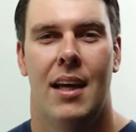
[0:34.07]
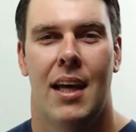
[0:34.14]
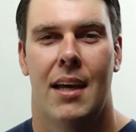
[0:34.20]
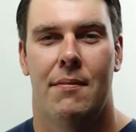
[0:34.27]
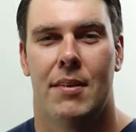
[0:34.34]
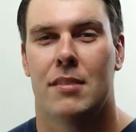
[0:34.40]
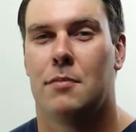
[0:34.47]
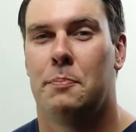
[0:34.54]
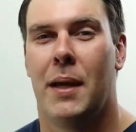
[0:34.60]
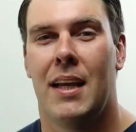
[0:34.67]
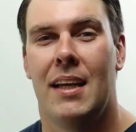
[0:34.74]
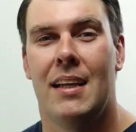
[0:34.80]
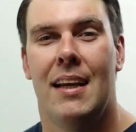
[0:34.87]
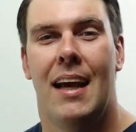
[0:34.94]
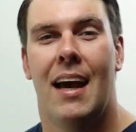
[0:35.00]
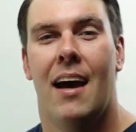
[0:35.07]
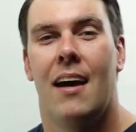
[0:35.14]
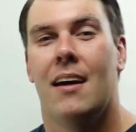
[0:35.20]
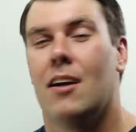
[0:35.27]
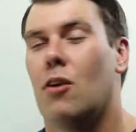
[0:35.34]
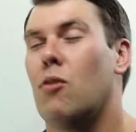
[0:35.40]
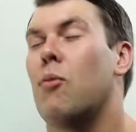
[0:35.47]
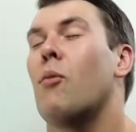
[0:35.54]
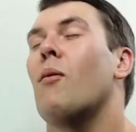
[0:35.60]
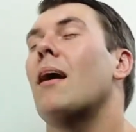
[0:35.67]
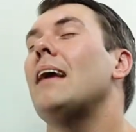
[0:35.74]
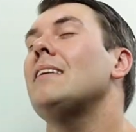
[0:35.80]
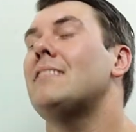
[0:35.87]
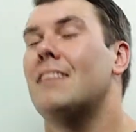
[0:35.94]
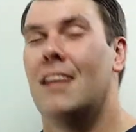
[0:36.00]
If you're spending a
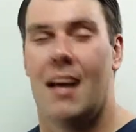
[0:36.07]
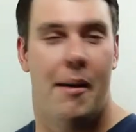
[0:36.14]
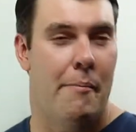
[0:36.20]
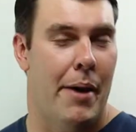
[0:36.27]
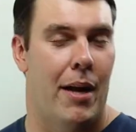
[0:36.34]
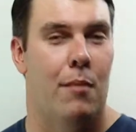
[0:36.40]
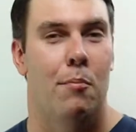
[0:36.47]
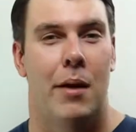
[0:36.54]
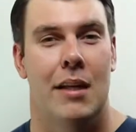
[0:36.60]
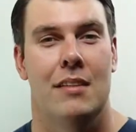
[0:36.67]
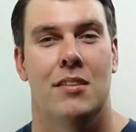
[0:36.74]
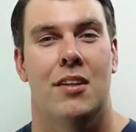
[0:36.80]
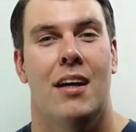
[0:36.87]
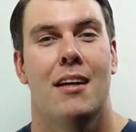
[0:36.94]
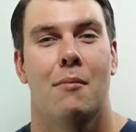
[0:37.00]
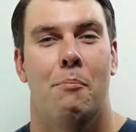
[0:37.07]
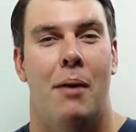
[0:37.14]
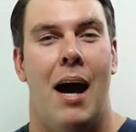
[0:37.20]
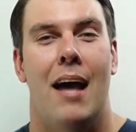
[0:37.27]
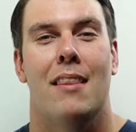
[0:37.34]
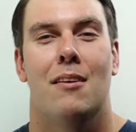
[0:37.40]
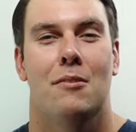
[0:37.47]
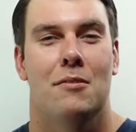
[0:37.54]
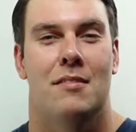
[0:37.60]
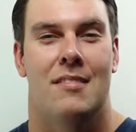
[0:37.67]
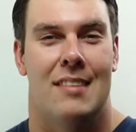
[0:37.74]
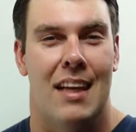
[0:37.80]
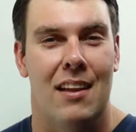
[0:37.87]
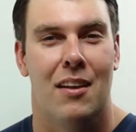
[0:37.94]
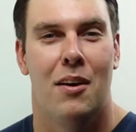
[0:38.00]
crazy amount of money trying to buy those
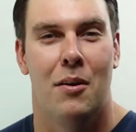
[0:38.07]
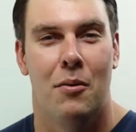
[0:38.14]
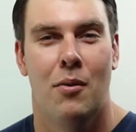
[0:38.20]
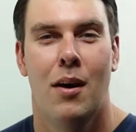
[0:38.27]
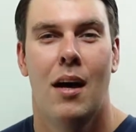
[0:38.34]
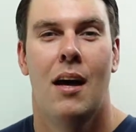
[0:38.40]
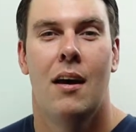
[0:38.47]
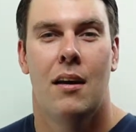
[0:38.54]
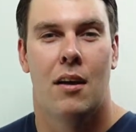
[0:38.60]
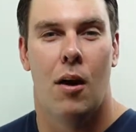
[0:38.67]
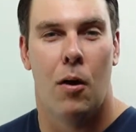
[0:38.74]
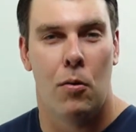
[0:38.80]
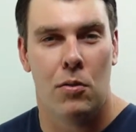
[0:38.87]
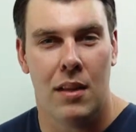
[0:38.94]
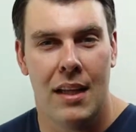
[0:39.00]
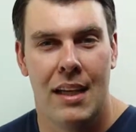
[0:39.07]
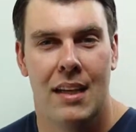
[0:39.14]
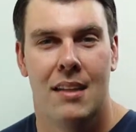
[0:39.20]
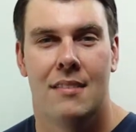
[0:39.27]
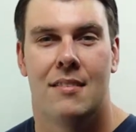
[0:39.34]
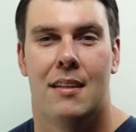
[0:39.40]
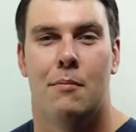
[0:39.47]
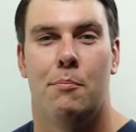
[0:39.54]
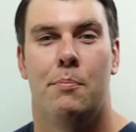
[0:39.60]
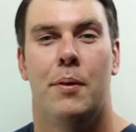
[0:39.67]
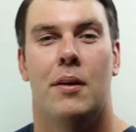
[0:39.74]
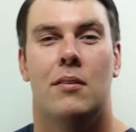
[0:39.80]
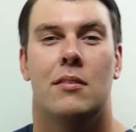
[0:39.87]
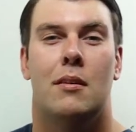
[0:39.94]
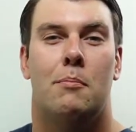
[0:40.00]
Zillow cold leads and
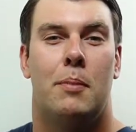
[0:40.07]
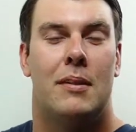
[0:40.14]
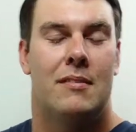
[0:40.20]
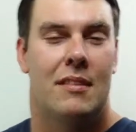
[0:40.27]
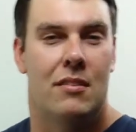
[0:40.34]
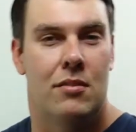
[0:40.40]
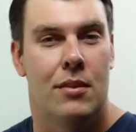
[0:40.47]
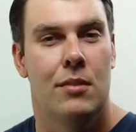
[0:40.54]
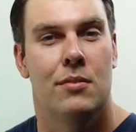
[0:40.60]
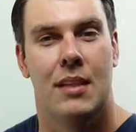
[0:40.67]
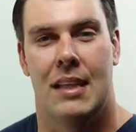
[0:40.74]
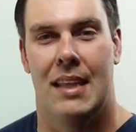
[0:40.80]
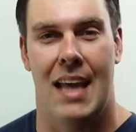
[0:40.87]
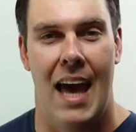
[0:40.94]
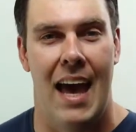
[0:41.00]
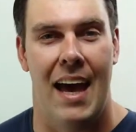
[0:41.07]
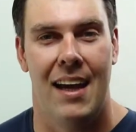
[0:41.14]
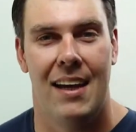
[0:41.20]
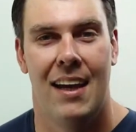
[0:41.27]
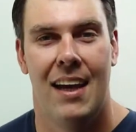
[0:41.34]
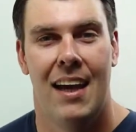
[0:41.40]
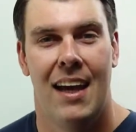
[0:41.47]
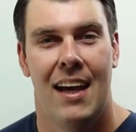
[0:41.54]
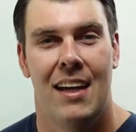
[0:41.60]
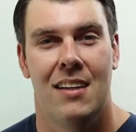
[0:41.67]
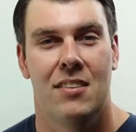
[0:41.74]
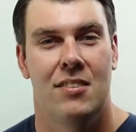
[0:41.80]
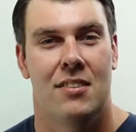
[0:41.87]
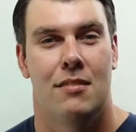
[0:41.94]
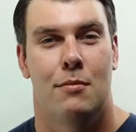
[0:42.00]
build your business using that, and
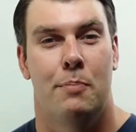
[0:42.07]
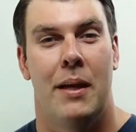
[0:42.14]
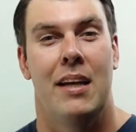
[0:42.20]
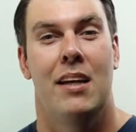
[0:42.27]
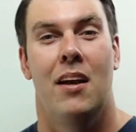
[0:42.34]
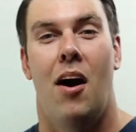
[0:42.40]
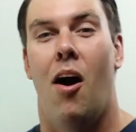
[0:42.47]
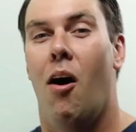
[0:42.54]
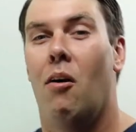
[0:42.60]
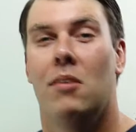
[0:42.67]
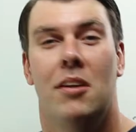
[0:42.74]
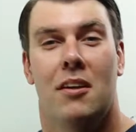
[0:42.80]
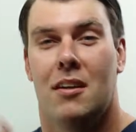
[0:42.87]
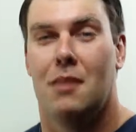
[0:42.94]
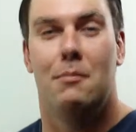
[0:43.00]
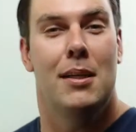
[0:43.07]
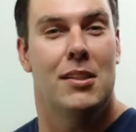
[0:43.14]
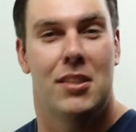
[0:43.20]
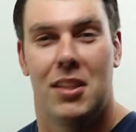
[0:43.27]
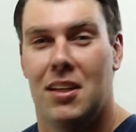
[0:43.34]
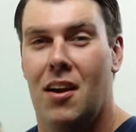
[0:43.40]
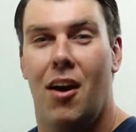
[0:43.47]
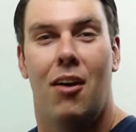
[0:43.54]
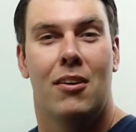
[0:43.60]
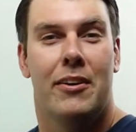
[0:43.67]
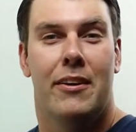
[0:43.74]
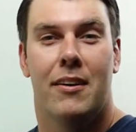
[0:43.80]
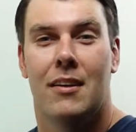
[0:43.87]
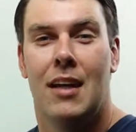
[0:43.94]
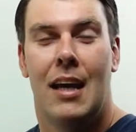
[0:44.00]
you're just spending all your commission and all
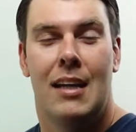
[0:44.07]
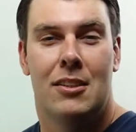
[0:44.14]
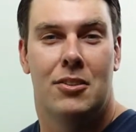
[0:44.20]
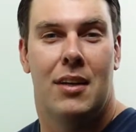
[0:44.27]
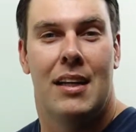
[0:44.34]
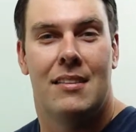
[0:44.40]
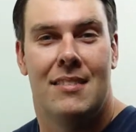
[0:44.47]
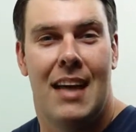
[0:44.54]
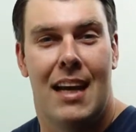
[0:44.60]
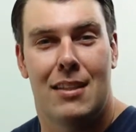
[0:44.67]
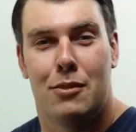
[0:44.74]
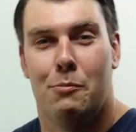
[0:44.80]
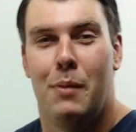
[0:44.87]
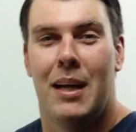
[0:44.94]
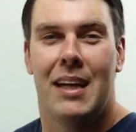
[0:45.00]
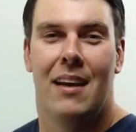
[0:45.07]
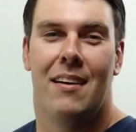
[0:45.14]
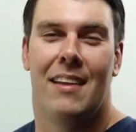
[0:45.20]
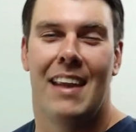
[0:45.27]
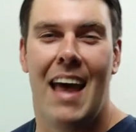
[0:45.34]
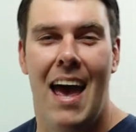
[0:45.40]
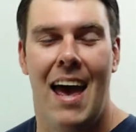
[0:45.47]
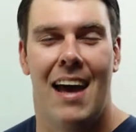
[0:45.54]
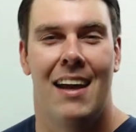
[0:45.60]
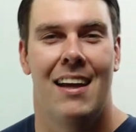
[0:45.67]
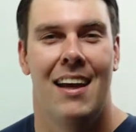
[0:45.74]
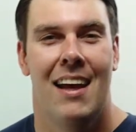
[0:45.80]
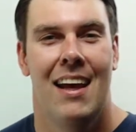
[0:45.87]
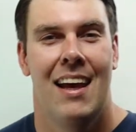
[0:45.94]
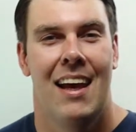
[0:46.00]
your transaction money on
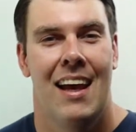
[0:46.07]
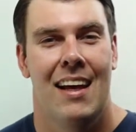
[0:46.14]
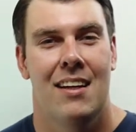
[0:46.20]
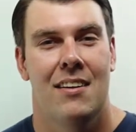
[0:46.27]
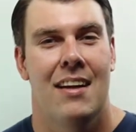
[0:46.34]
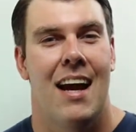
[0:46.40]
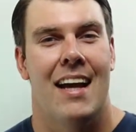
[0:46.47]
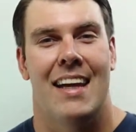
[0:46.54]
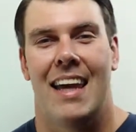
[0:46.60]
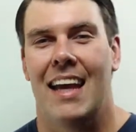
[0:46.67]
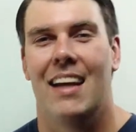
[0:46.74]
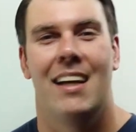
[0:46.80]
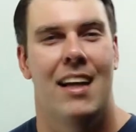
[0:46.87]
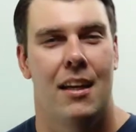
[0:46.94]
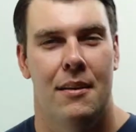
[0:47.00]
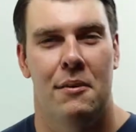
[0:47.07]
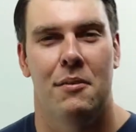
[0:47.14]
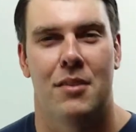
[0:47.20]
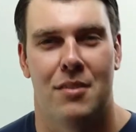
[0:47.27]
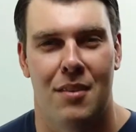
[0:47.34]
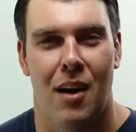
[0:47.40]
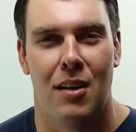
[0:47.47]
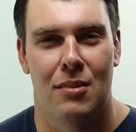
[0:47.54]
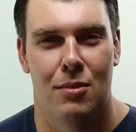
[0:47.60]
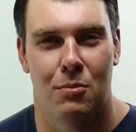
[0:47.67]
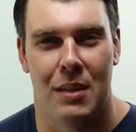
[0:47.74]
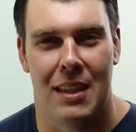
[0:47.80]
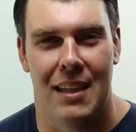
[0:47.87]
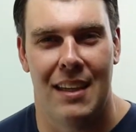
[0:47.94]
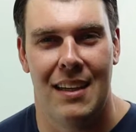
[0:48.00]
that, and you're not getting any results
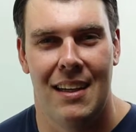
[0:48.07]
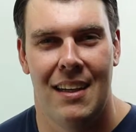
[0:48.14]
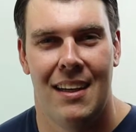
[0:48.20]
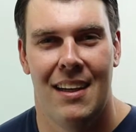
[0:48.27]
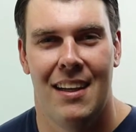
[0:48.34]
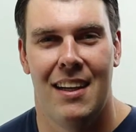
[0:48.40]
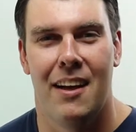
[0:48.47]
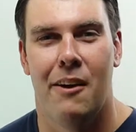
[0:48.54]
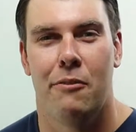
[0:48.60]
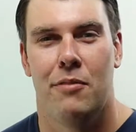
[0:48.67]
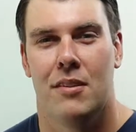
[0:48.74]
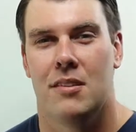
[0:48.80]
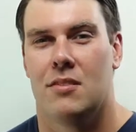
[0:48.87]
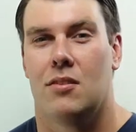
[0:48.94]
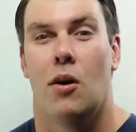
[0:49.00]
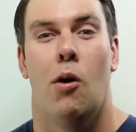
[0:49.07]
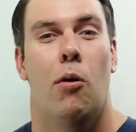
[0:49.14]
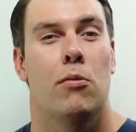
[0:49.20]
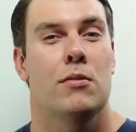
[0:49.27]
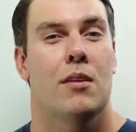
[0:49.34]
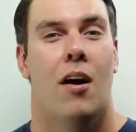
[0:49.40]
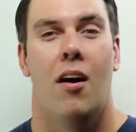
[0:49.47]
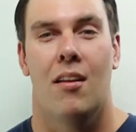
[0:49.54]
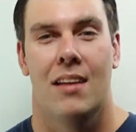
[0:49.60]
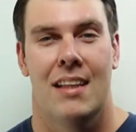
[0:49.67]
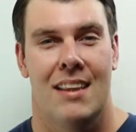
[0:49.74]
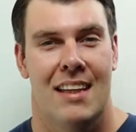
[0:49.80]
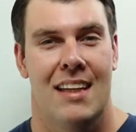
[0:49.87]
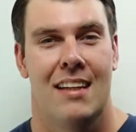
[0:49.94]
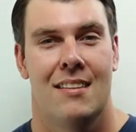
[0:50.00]
with it, if you're just cold
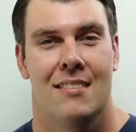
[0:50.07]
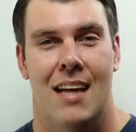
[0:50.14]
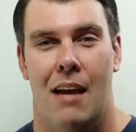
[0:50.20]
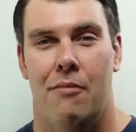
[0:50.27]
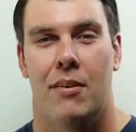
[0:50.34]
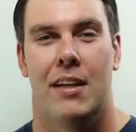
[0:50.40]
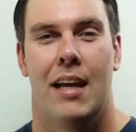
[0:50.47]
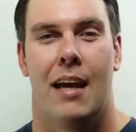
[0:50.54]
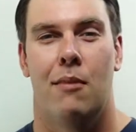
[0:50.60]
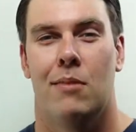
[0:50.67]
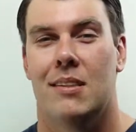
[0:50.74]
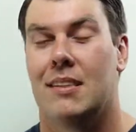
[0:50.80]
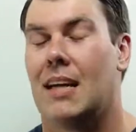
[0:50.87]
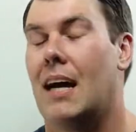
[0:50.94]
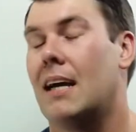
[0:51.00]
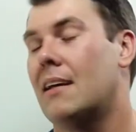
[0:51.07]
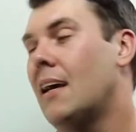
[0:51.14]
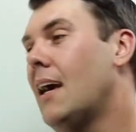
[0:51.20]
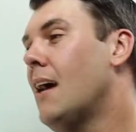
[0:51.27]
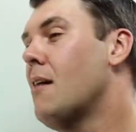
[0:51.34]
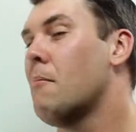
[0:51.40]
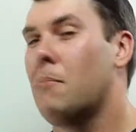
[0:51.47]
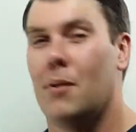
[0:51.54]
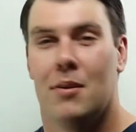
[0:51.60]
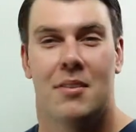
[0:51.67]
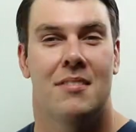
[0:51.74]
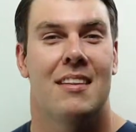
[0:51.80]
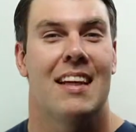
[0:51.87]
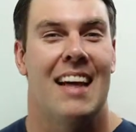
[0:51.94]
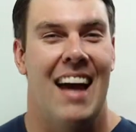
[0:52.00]
calling leads every day, which I
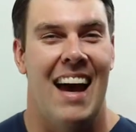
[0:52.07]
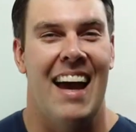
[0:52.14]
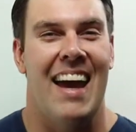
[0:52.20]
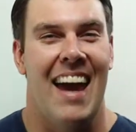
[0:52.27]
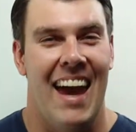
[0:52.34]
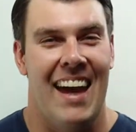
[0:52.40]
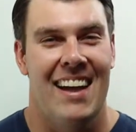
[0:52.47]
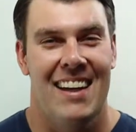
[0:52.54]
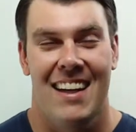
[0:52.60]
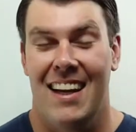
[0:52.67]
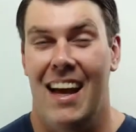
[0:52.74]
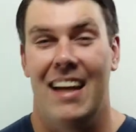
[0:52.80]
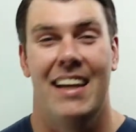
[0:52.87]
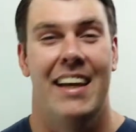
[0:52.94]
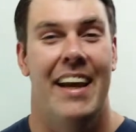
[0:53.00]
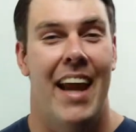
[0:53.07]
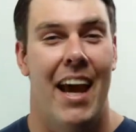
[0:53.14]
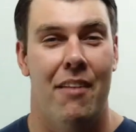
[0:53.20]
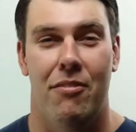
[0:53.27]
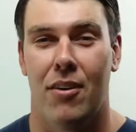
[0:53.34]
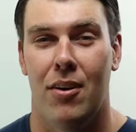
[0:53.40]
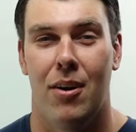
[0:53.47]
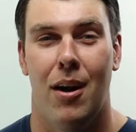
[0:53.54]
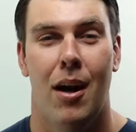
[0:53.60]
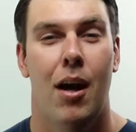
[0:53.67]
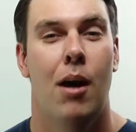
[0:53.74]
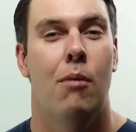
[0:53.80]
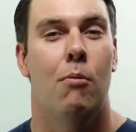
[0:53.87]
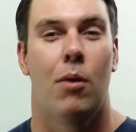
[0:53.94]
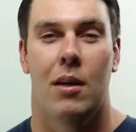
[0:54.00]
personally hate and I never
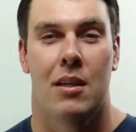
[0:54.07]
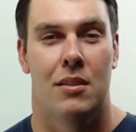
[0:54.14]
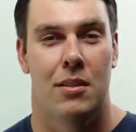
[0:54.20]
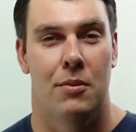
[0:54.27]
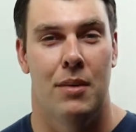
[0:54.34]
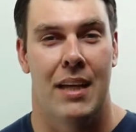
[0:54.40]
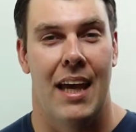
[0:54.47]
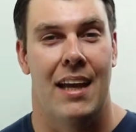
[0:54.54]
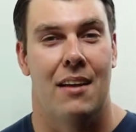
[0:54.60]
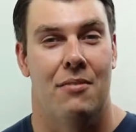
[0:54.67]
want to do again.